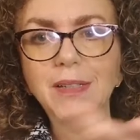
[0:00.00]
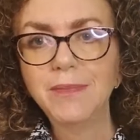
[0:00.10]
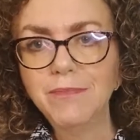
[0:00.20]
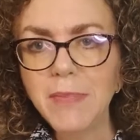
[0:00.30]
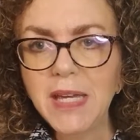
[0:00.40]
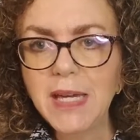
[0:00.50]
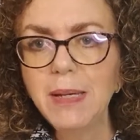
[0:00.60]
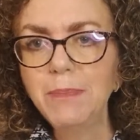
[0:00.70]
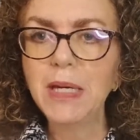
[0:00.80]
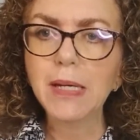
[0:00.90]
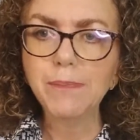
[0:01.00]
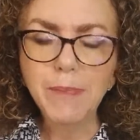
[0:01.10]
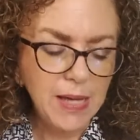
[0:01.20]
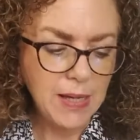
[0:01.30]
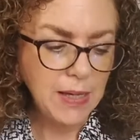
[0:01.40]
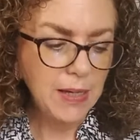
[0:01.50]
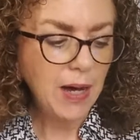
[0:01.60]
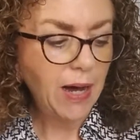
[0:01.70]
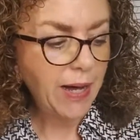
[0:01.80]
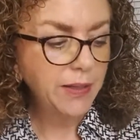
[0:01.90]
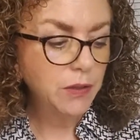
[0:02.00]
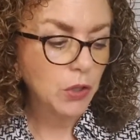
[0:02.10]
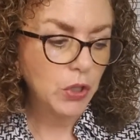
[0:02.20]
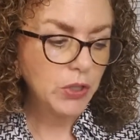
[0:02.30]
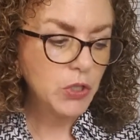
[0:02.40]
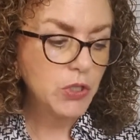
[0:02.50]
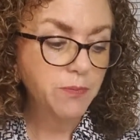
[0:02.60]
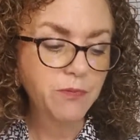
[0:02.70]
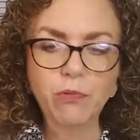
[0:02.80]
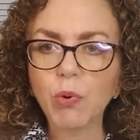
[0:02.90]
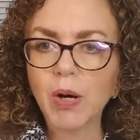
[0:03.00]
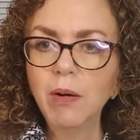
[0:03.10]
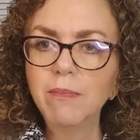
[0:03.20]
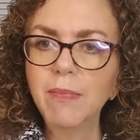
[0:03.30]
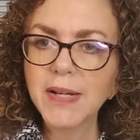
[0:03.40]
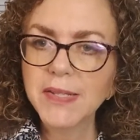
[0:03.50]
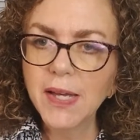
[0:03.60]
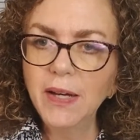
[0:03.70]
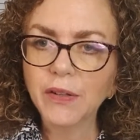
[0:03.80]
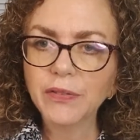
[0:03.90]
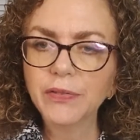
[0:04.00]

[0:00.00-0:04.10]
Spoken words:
me being me, I looked for myself.